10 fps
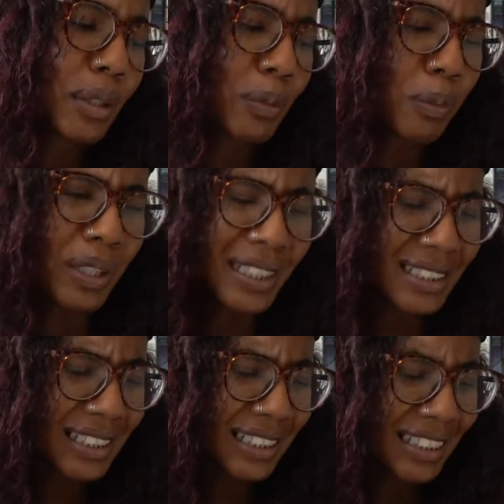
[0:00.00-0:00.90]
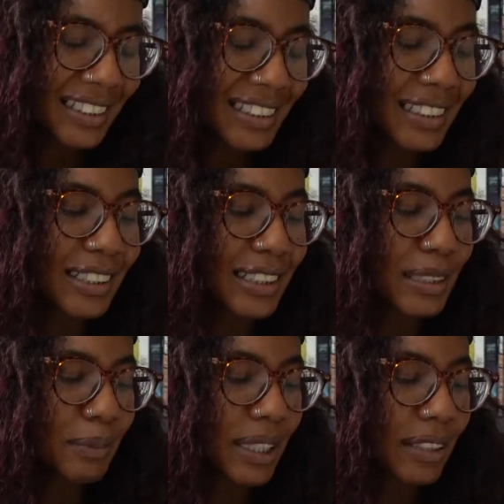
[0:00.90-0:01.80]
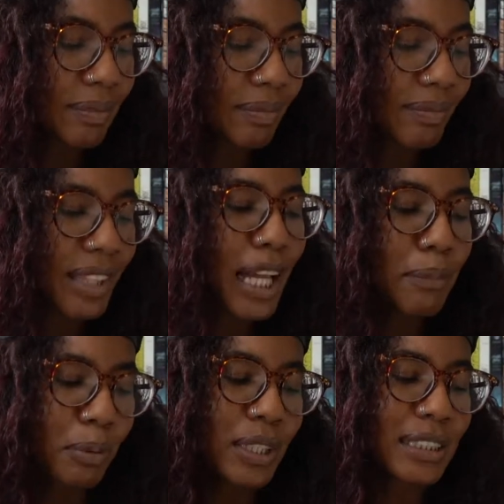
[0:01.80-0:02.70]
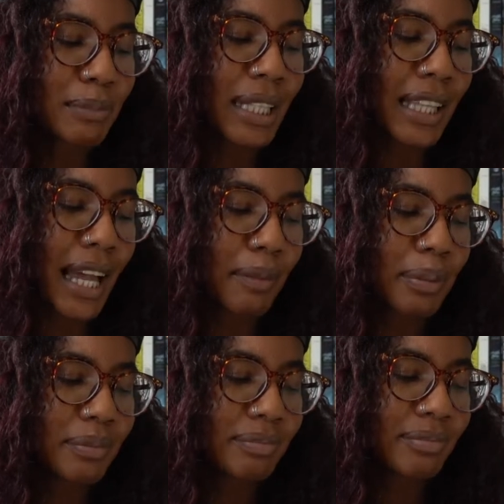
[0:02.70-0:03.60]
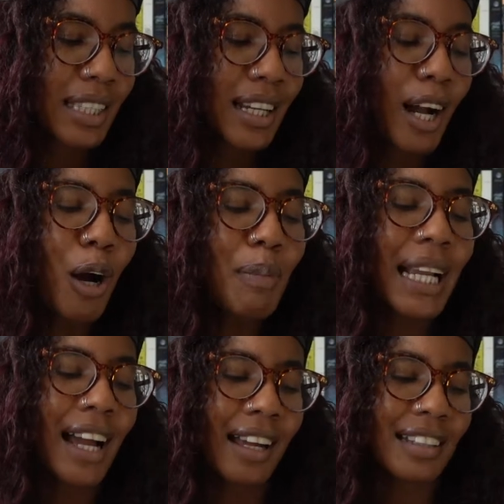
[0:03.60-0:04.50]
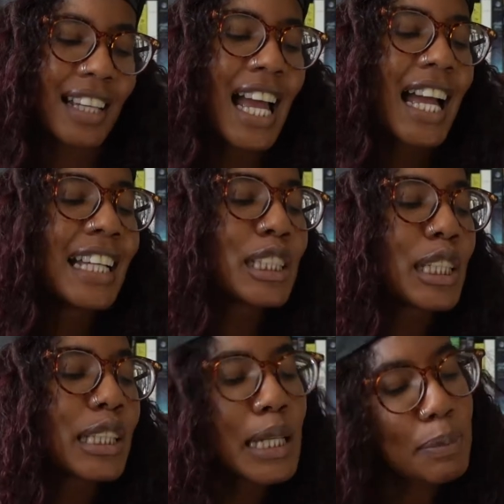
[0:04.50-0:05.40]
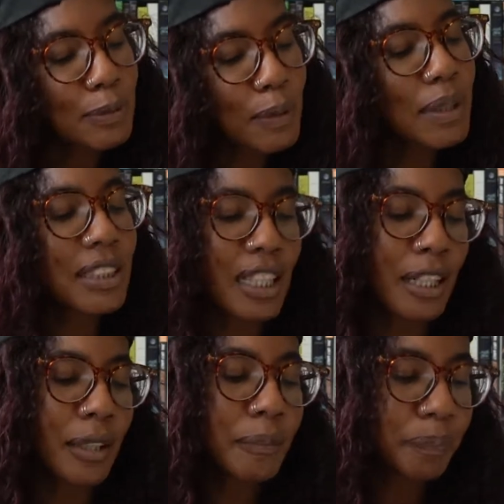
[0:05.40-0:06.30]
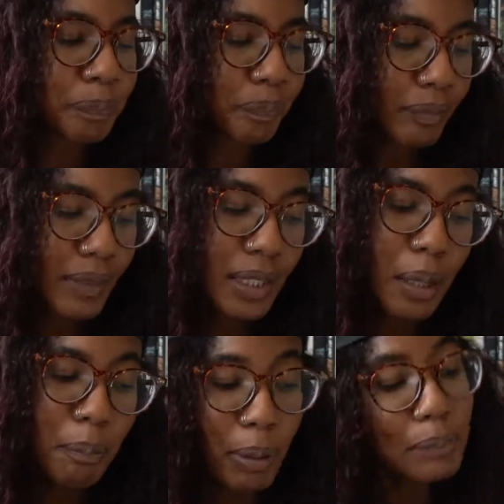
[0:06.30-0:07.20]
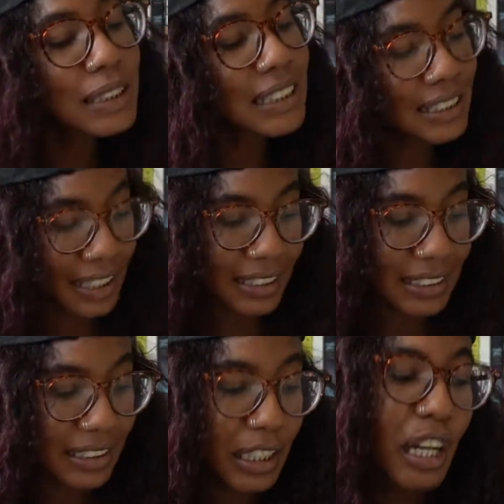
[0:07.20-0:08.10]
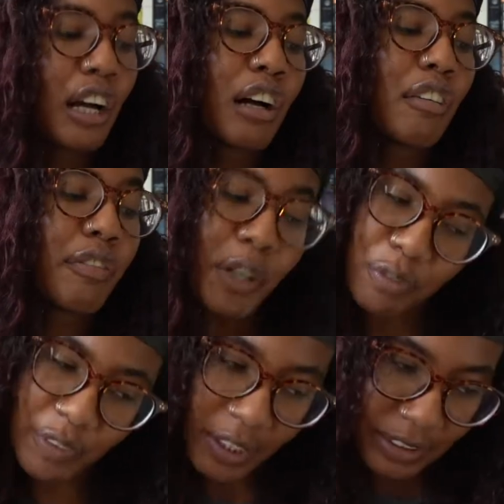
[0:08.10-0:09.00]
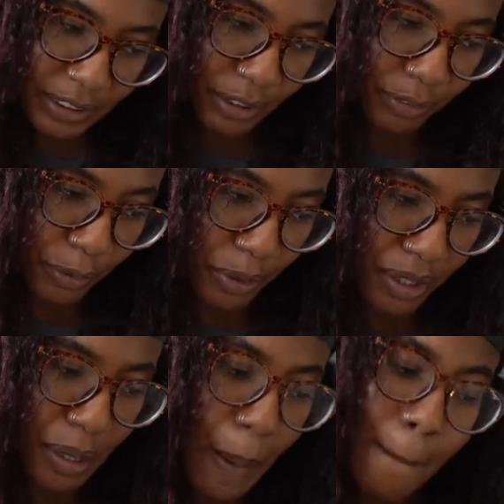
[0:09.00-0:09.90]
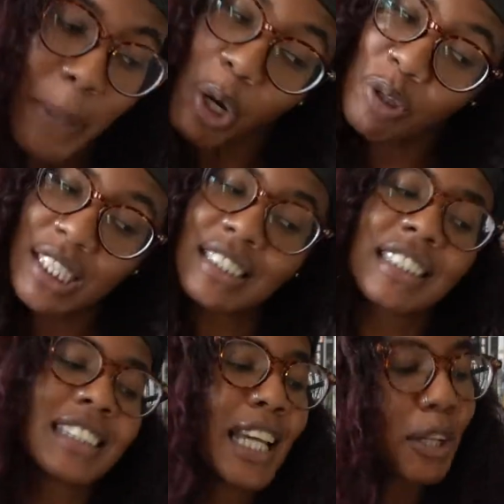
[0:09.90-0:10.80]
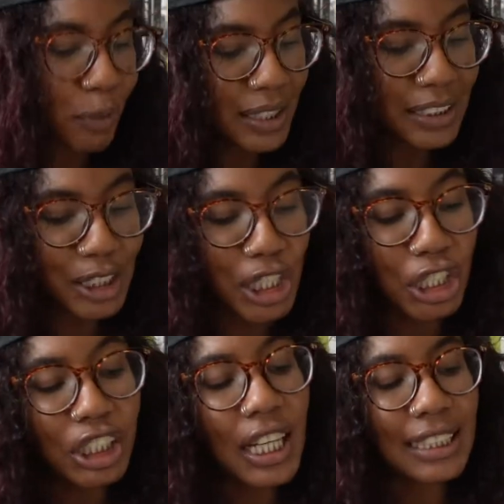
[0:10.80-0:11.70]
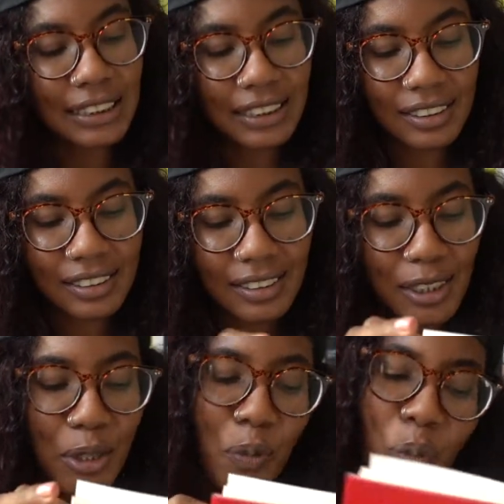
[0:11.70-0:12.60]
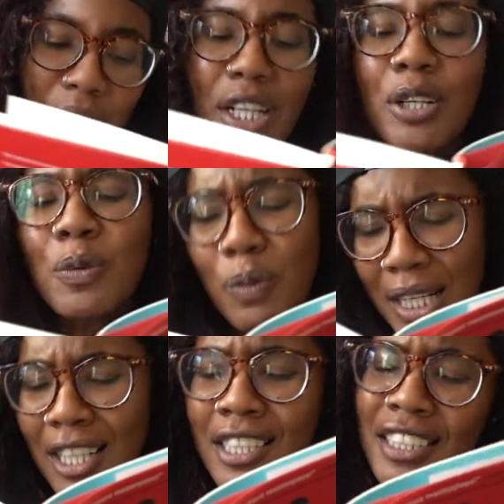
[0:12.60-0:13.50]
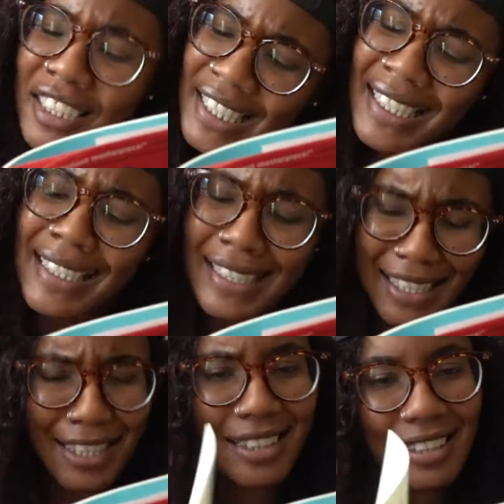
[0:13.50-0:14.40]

What? She looks at me. I point to my lap. Oh my God. She leaps from the chair, bumps the desk, phone falls to the floor, bonus, and runs into her closet. Winner, winner, chicken dinner.